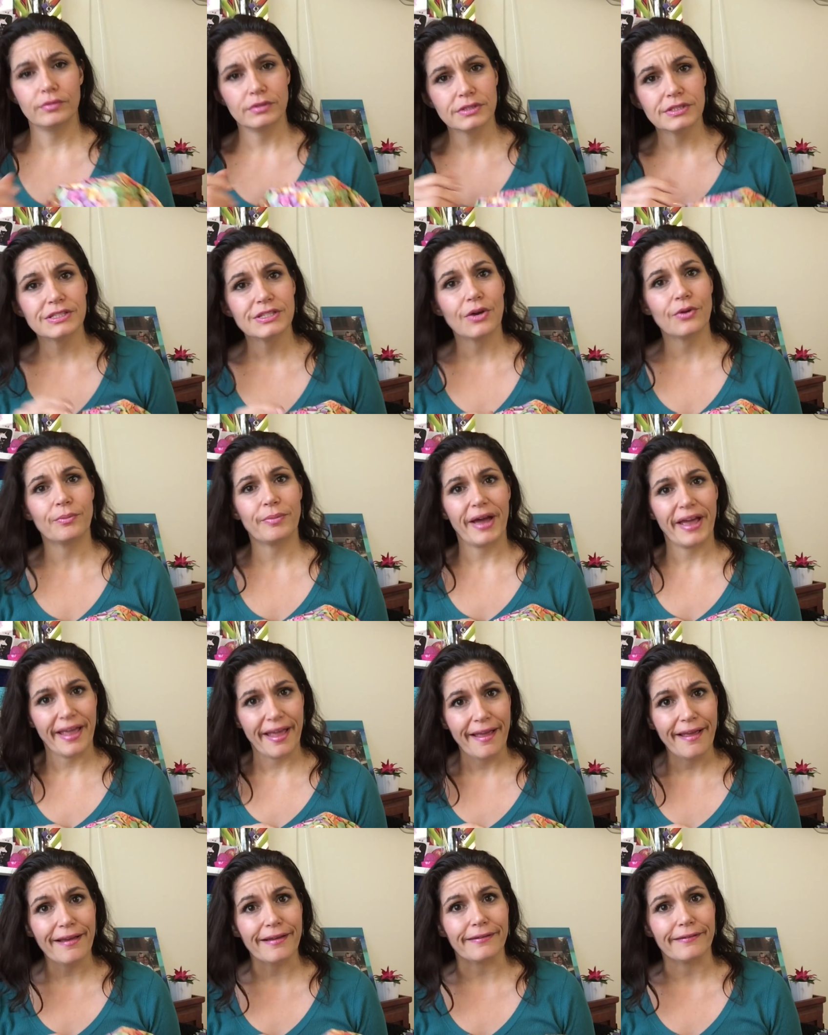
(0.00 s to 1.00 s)
Sewn by
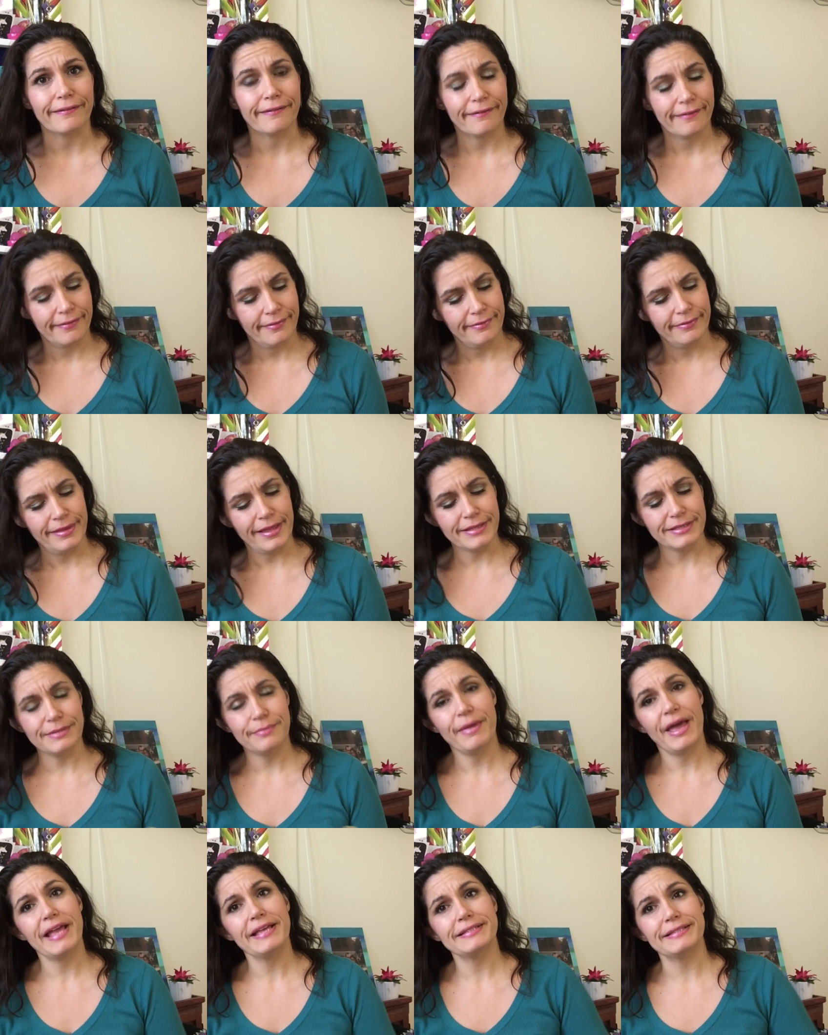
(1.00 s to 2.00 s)
hand. That's
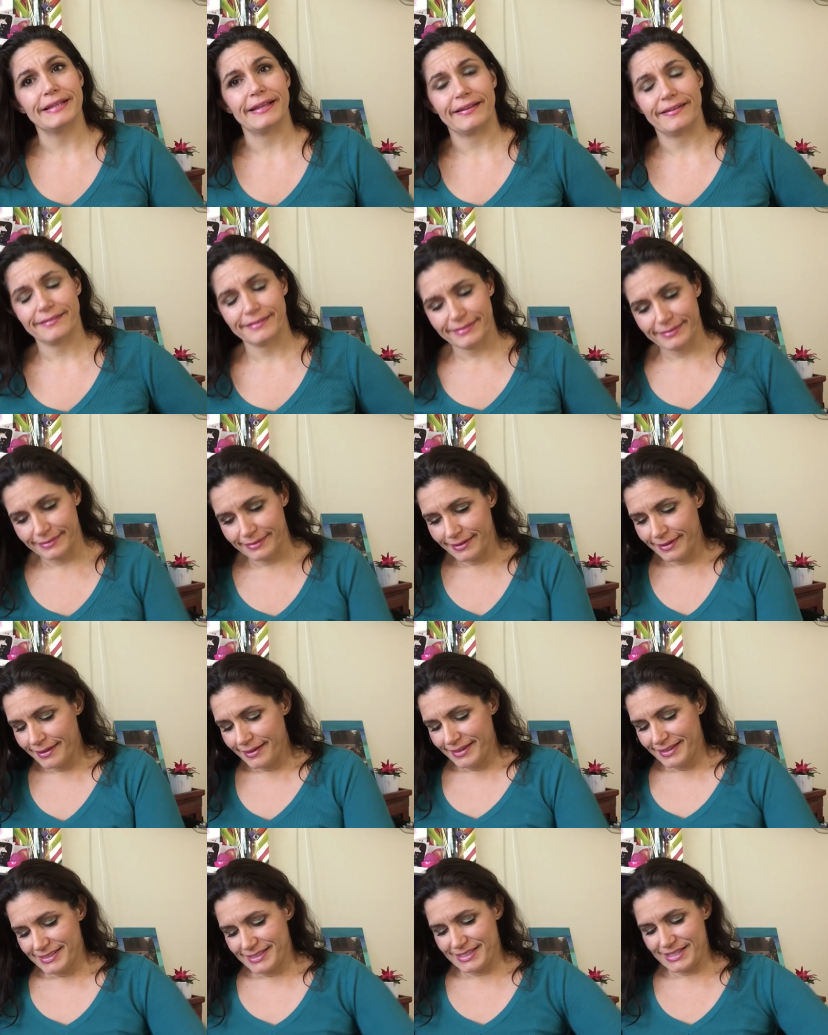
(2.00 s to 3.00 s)
amazing.
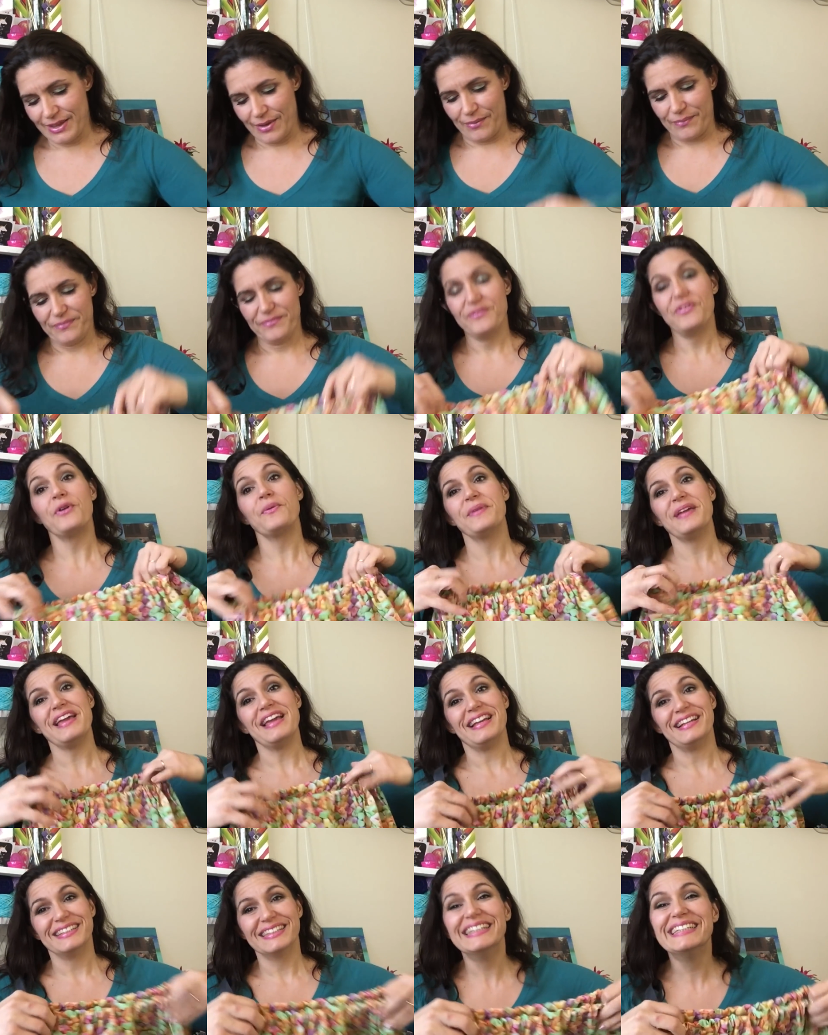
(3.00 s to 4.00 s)
So, for me.